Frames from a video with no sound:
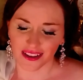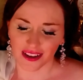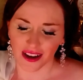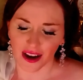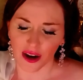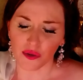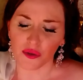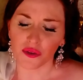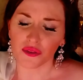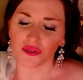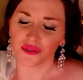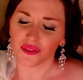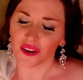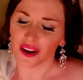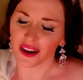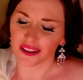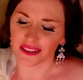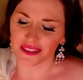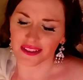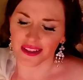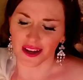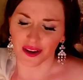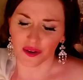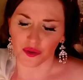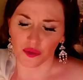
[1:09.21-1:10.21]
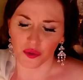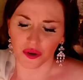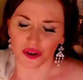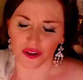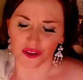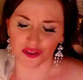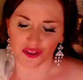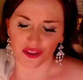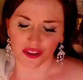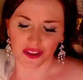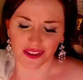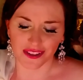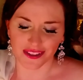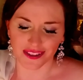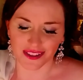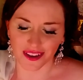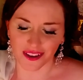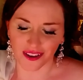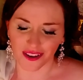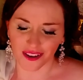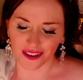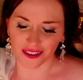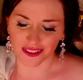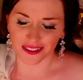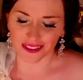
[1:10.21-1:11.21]
I will find out where she is
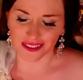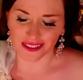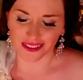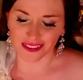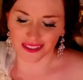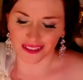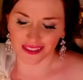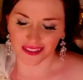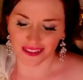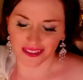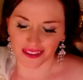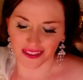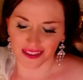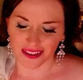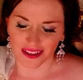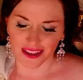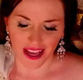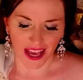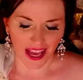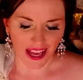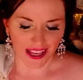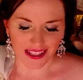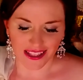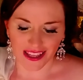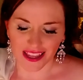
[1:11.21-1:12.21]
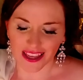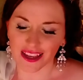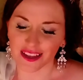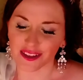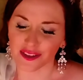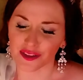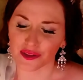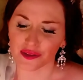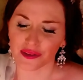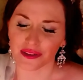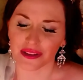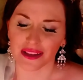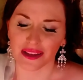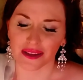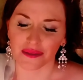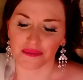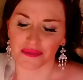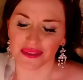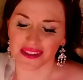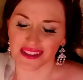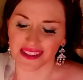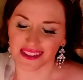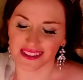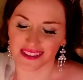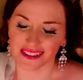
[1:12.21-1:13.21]
gone and kiss her
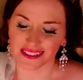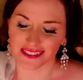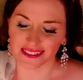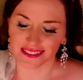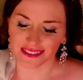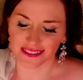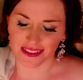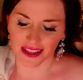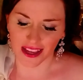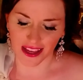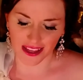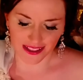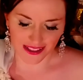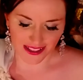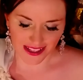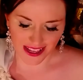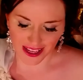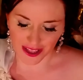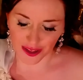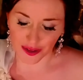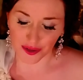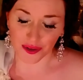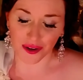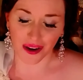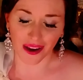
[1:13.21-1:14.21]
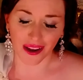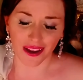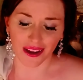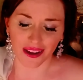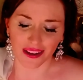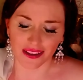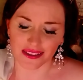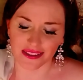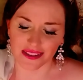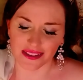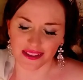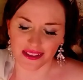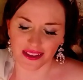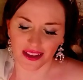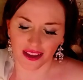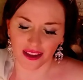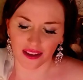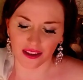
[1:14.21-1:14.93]
lips and take her hands